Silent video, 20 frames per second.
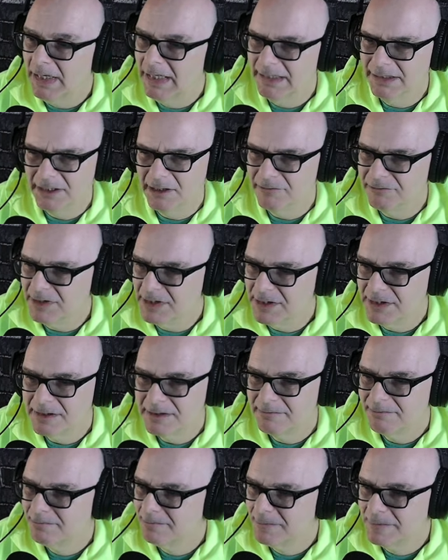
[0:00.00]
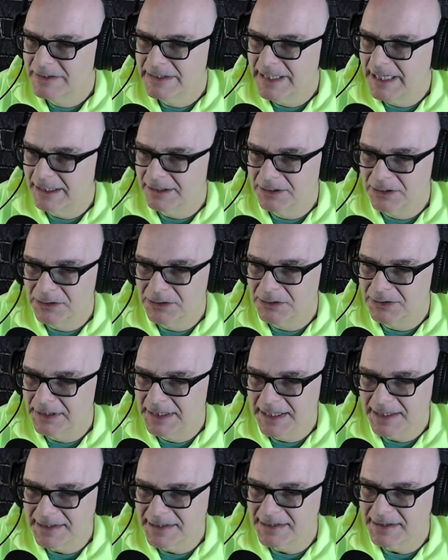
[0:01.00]
I love this technical
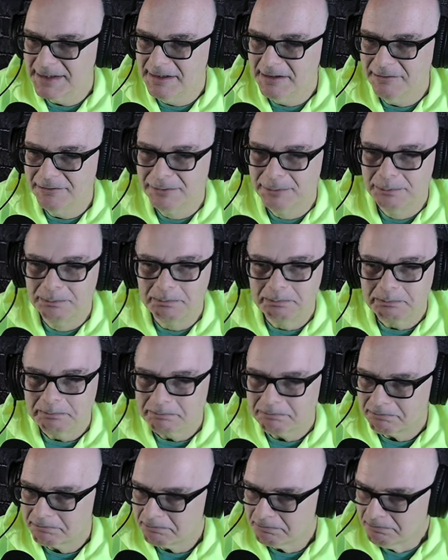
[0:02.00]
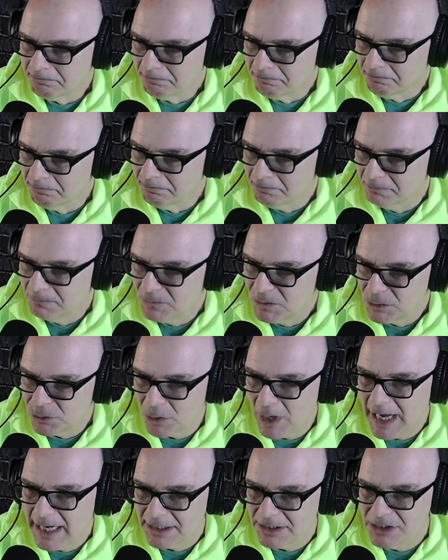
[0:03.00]
death stuff.
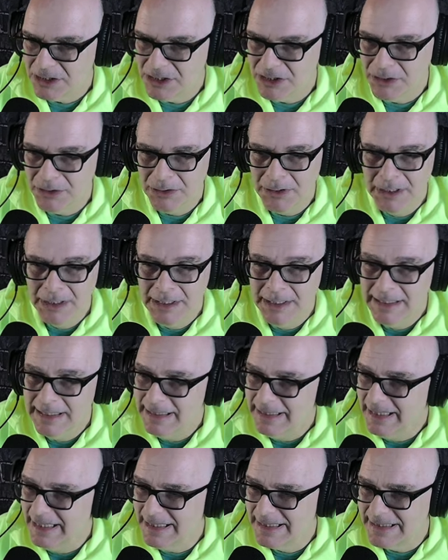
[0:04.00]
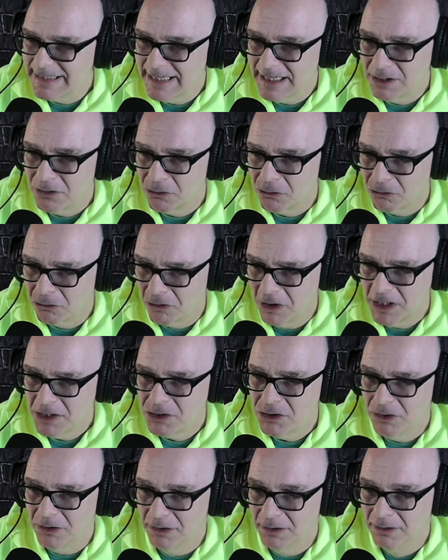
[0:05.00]
Track two, it's a
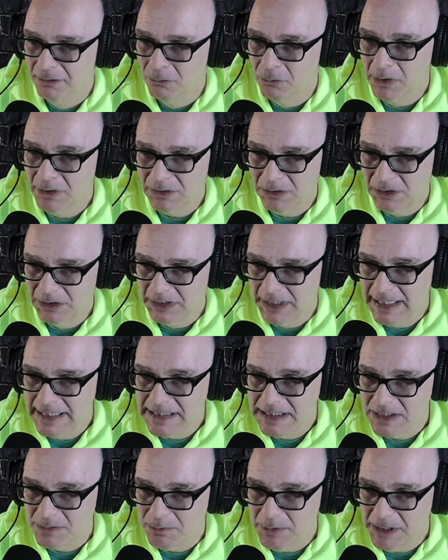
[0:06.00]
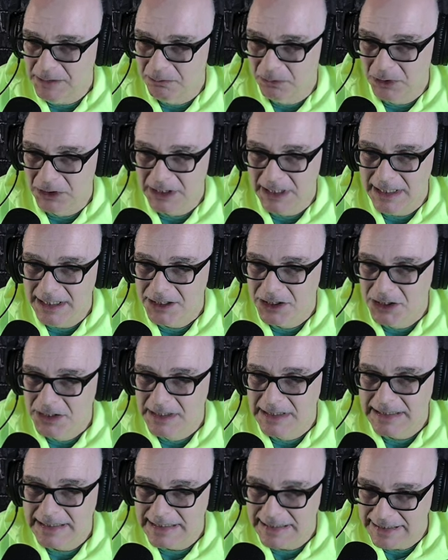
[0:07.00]
crusher with light speed percussion,
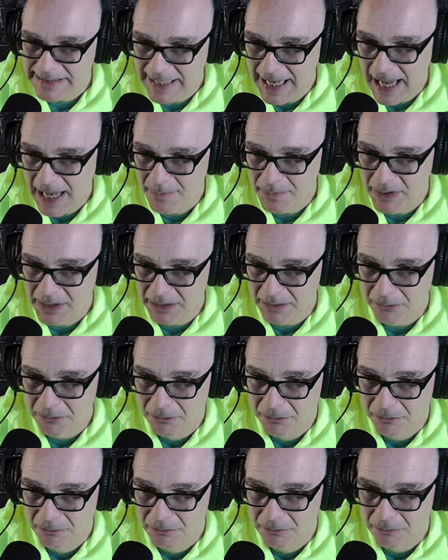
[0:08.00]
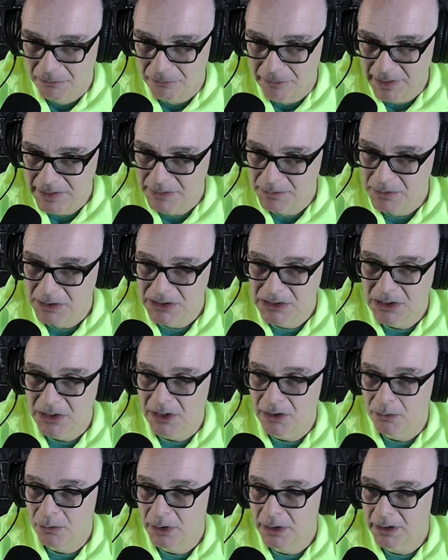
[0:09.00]
stabbing rhythm
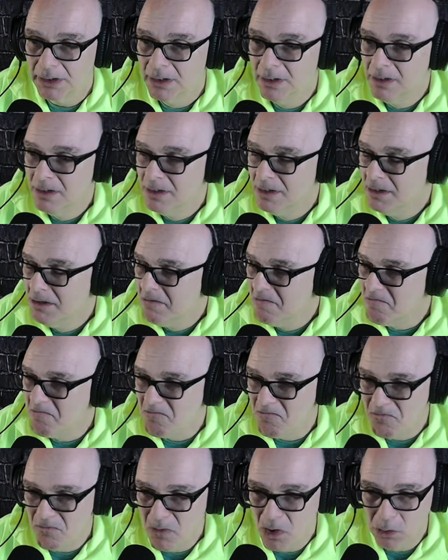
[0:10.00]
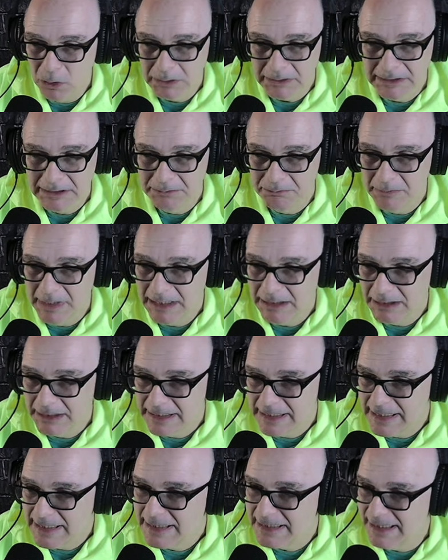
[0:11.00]
guitar work, molten
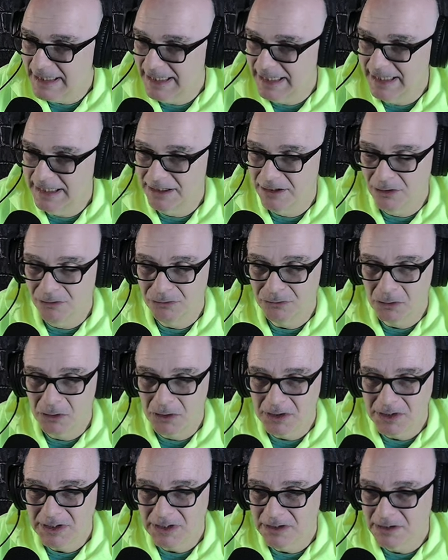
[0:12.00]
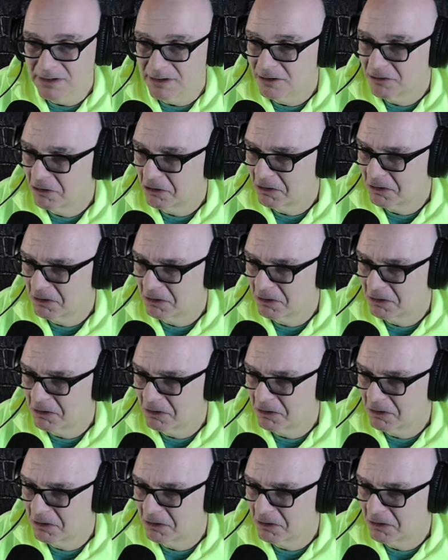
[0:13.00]
melodies, and of course the